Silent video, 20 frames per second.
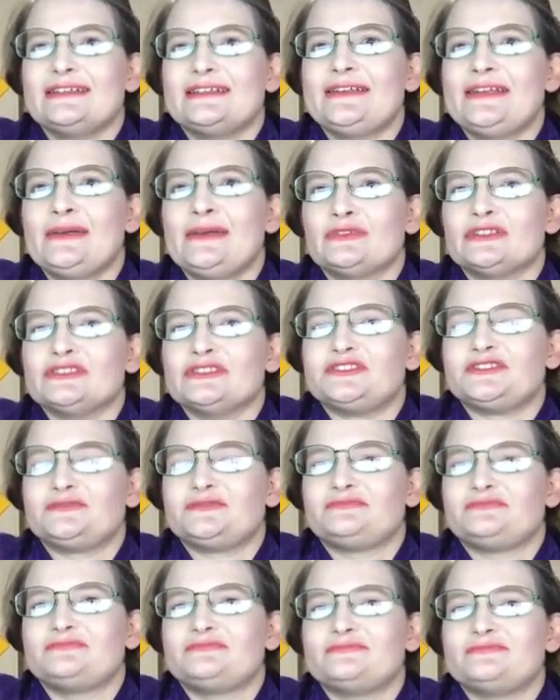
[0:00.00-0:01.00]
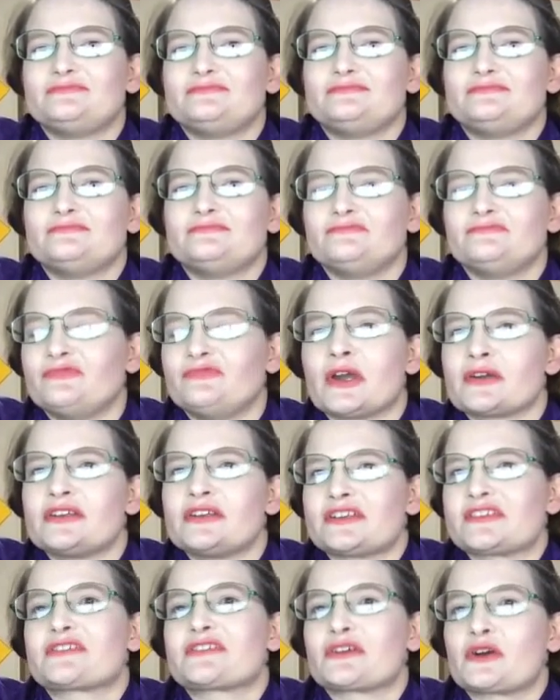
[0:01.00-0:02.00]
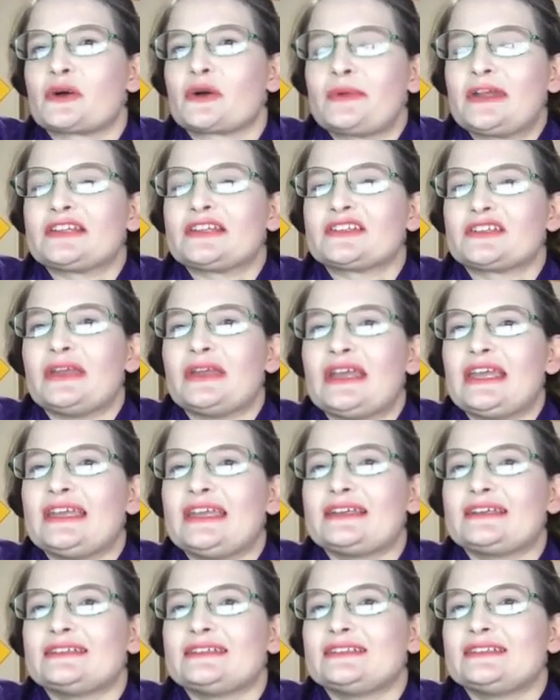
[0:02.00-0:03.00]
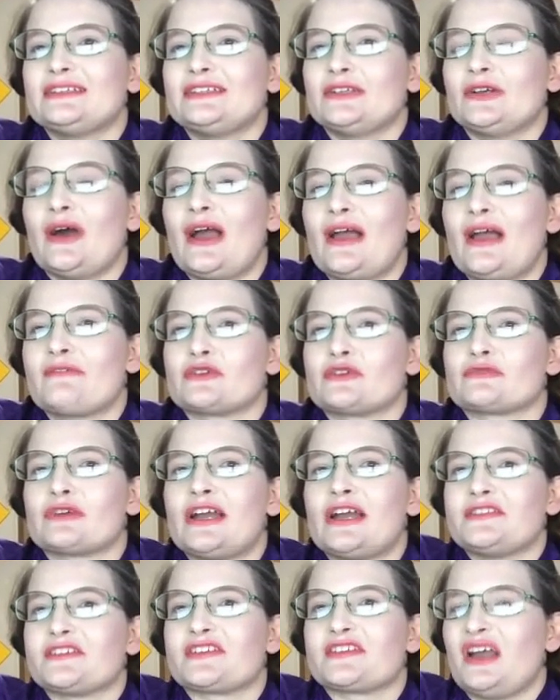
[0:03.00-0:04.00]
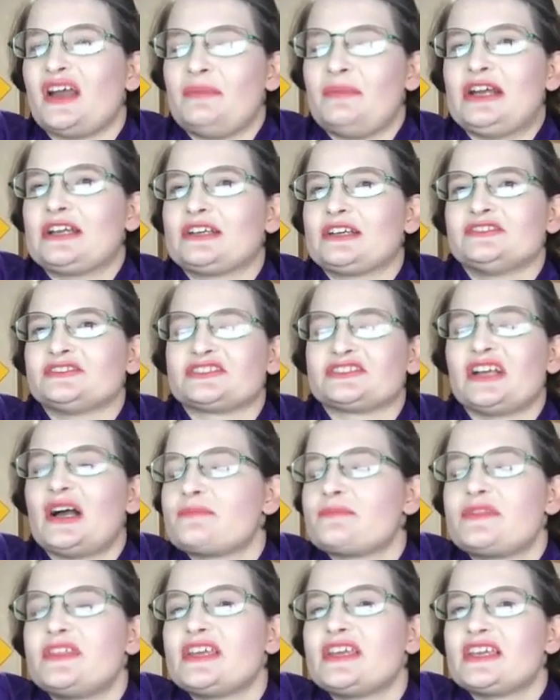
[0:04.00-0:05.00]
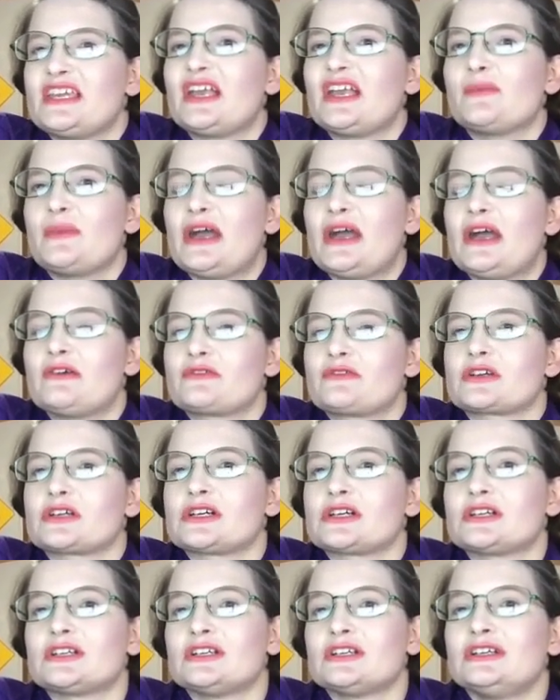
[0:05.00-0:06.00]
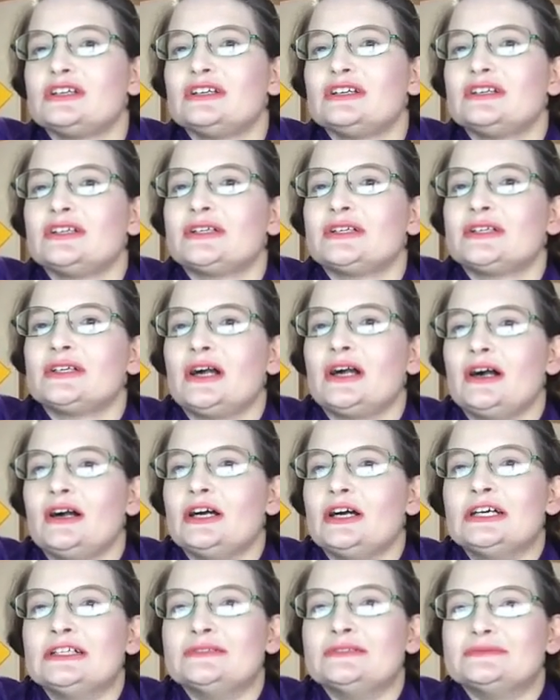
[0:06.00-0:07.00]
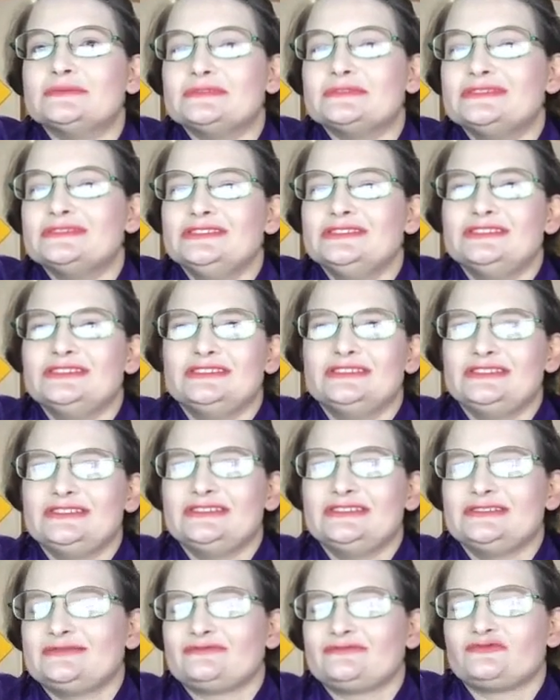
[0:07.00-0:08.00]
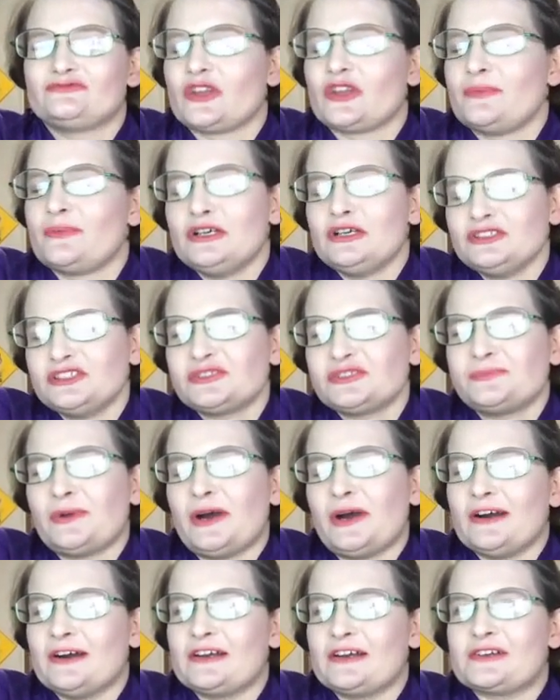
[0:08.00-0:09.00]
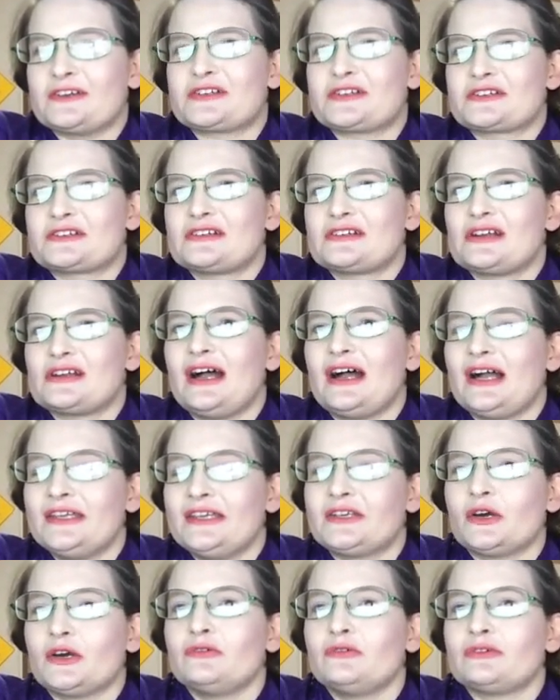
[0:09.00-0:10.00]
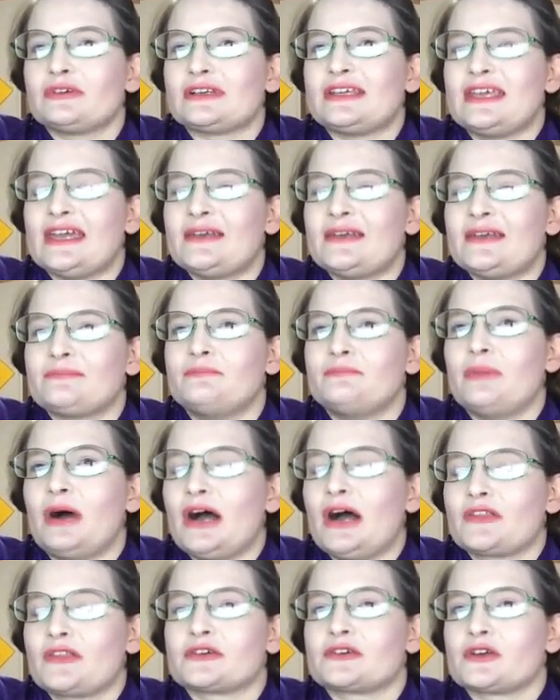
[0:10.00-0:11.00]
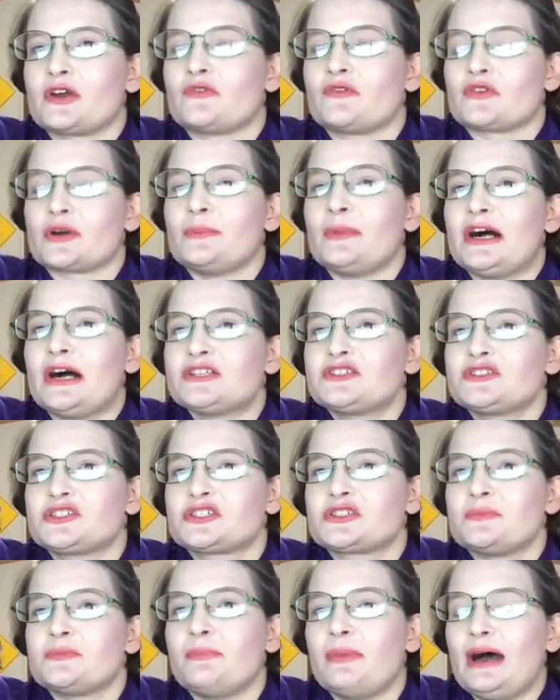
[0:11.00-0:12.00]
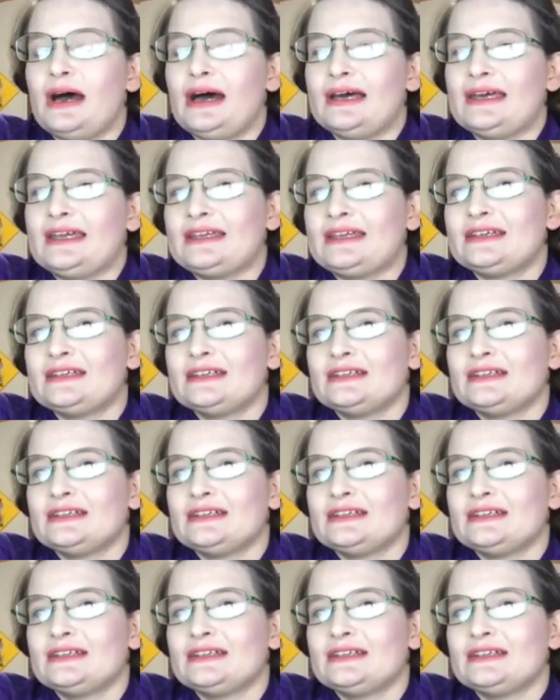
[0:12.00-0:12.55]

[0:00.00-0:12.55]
it was very disturbing to me, having to write this up, and I couldn't stop thinking about her. For the most part, I don't get bothered over much by